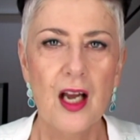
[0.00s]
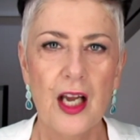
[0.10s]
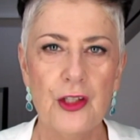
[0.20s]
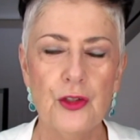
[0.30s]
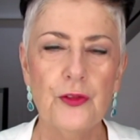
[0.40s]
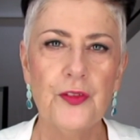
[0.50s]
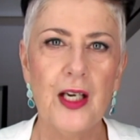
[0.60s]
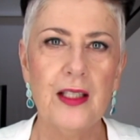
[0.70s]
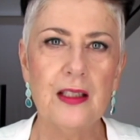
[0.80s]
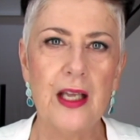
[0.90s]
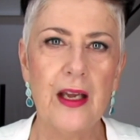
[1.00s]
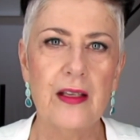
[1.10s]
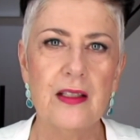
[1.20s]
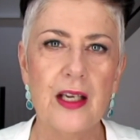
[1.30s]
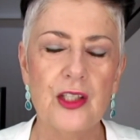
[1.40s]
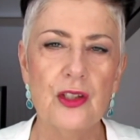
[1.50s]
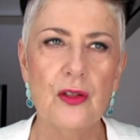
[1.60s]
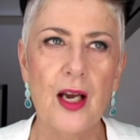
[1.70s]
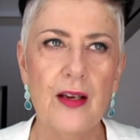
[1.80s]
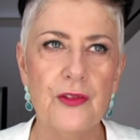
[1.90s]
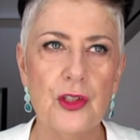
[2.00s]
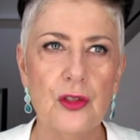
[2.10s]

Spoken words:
I do find that I do have